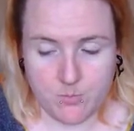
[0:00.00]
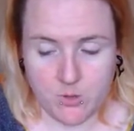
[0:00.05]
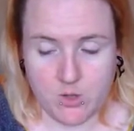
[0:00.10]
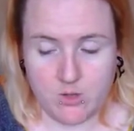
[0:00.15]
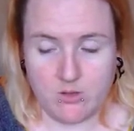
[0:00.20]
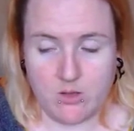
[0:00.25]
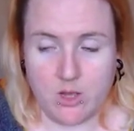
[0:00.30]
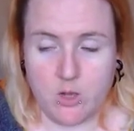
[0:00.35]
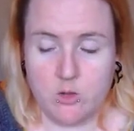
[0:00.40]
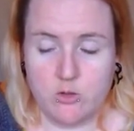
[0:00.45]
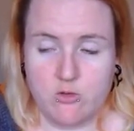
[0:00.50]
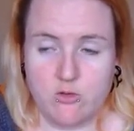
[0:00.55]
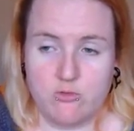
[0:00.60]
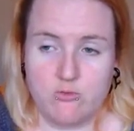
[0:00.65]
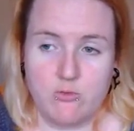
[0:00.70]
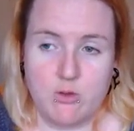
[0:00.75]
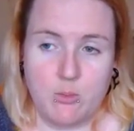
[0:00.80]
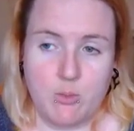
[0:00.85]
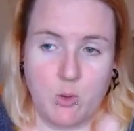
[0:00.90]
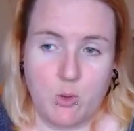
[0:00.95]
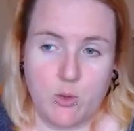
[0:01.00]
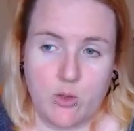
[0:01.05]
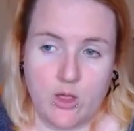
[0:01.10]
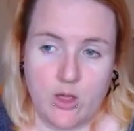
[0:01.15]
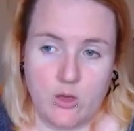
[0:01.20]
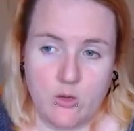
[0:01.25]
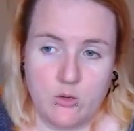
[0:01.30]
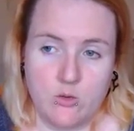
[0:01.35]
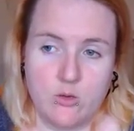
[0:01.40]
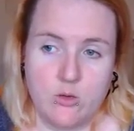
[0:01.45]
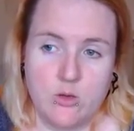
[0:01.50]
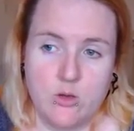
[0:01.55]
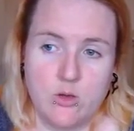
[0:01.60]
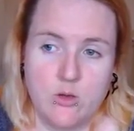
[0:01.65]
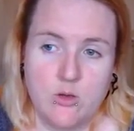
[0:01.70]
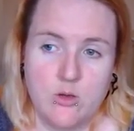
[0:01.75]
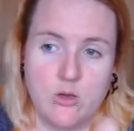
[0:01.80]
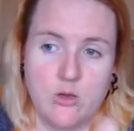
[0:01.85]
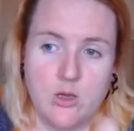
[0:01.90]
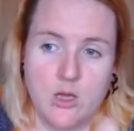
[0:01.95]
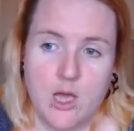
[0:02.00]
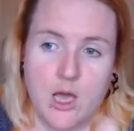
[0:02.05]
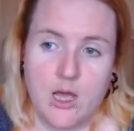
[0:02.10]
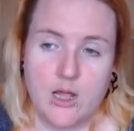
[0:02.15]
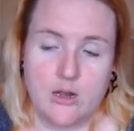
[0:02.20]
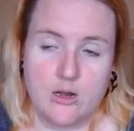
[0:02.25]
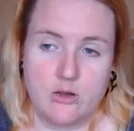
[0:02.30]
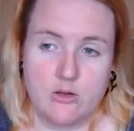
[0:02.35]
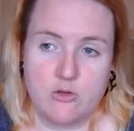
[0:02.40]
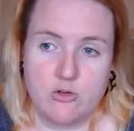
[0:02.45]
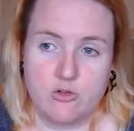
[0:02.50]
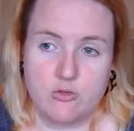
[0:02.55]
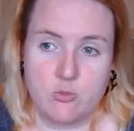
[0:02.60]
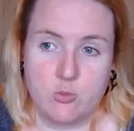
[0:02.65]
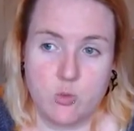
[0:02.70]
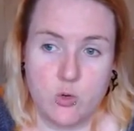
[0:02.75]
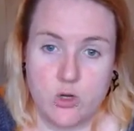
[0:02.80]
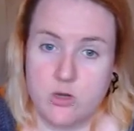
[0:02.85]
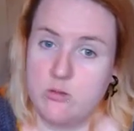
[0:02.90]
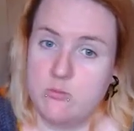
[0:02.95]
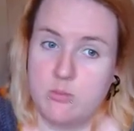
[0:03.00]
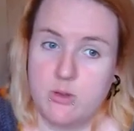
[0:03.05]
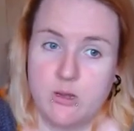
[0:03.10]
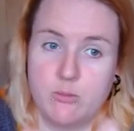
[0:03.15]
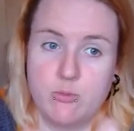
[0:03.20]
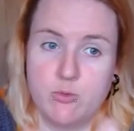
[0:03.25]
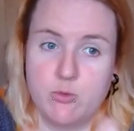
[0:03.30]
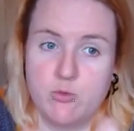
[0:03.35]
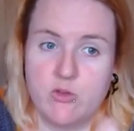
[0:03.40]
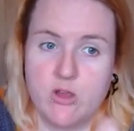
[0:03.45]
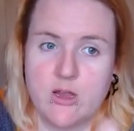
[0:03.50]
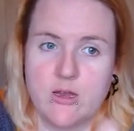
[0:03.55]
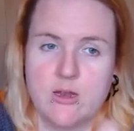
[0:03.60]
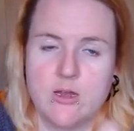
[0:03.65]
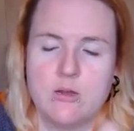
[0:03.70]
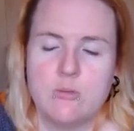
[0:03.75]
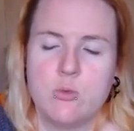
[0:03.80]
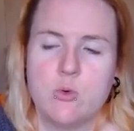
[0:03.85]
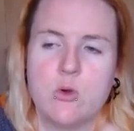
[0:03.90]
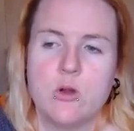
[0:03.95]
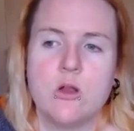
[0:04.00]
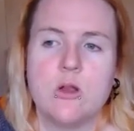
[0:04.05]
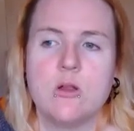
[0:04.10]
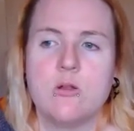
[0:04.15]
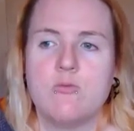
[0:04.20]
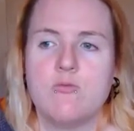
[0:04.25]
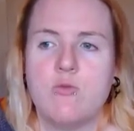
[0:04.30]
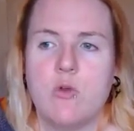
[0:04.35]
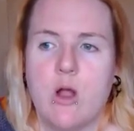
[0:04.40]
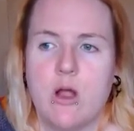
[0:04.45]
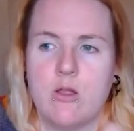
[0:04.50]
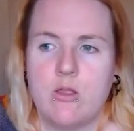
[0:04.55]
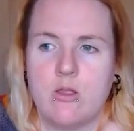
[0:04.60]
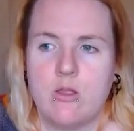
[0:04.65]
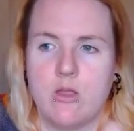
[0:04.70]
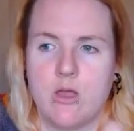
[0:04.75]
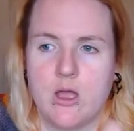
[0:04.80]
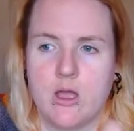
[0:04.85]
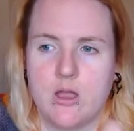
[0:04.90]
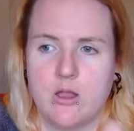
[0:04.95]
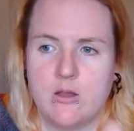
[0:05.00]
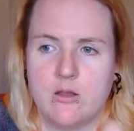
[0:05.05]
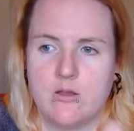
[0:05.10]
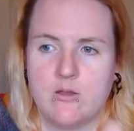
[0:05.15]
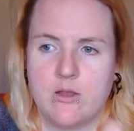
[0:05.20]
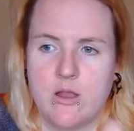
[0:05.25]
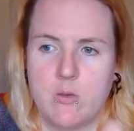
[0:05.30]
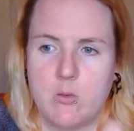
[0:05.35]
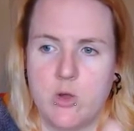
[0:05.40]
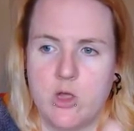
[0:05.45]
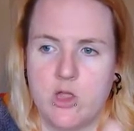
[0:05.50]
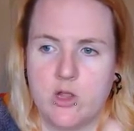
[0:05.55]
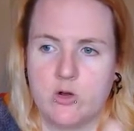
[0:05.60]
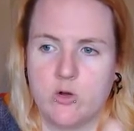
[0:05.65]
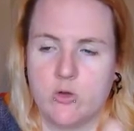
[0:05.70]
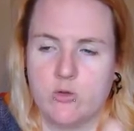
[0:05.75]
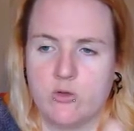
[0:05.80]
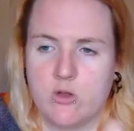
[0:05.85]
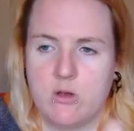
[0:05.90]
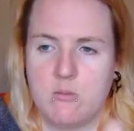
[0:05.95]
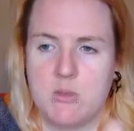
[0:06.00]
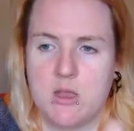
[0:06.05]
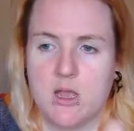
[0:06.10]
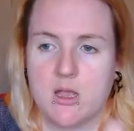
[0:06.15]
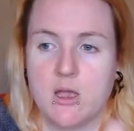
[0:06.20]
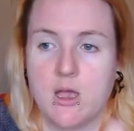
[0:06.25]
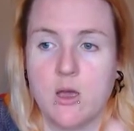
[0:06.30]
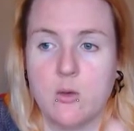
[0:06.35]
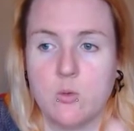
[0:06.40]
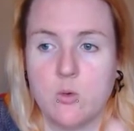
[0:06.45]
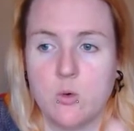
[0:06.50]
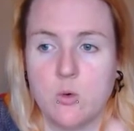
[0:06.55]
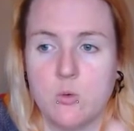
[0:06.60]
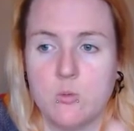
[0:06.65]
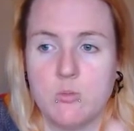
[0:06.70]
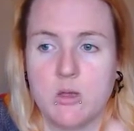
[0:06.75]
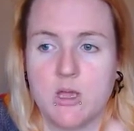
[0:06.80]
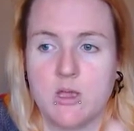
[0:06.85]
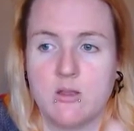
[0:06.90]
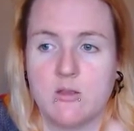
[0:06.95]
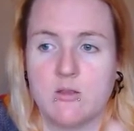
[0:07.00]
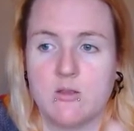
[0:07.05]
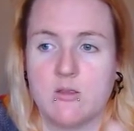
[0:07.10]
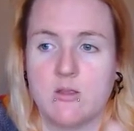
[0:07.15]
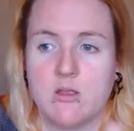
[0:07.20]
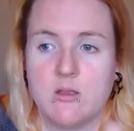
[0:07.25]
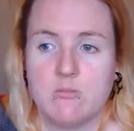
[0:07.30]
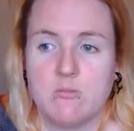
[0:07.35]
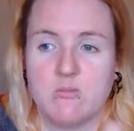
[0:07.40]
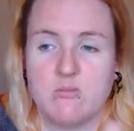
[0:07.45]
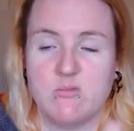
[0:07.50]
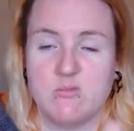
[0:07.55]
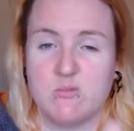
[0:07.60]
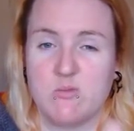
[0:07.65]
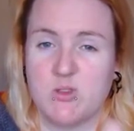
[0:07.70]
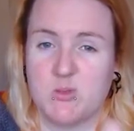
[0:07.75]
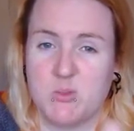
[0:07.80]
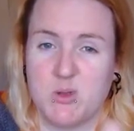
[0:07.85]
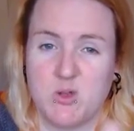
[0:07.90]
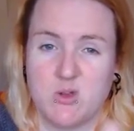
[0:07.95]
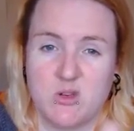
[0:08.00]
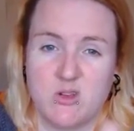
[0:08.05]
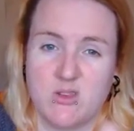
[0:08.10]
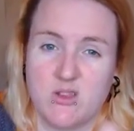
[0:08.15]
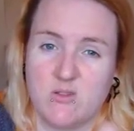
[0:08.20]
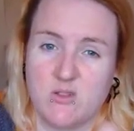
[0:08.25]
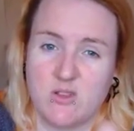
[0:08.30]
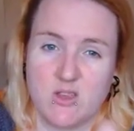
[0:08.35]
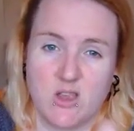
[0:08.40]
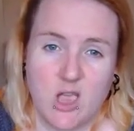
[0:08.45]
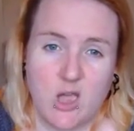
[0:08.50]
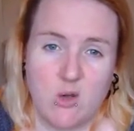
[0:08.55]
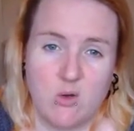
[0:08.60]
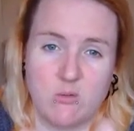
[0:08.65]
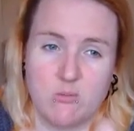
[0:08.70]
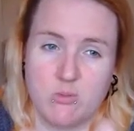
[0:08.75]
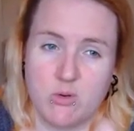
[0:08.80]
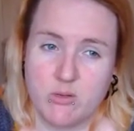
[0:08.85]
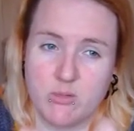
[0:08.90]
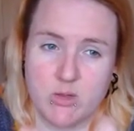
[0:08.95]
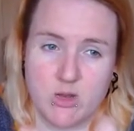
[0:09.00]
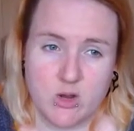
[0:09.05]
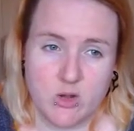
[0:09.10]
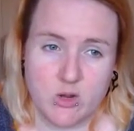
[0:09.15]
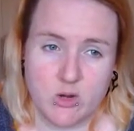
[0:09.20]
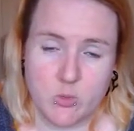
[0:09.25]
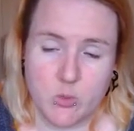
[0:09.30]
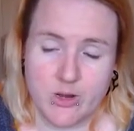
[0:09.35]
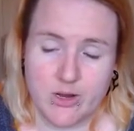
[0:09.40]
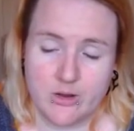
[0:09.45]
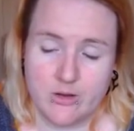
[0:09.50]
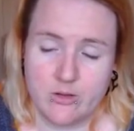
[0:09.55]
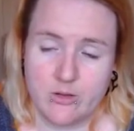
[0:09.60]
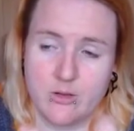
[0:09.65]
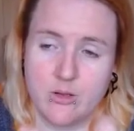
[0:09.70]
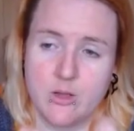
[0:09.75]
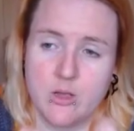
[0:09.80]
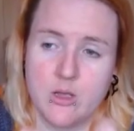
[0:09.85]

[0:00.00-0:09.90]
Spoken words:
Because I could just rip it all out and it just wouldn't be a project anymore, rather than decide whether or not it's going to be a cowl, because let's be honest, if it's a cowl I'm probably not going to wear it.